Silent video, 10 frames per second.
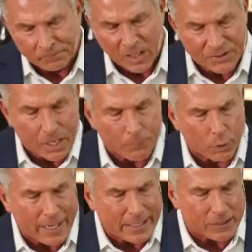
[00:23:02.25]
That's
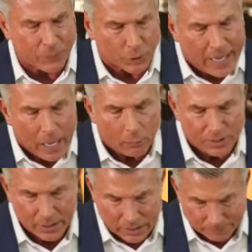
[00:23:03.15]
number eight if you're
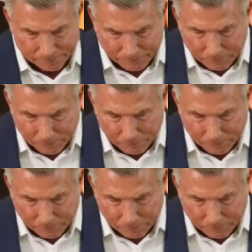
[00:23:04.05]
counting.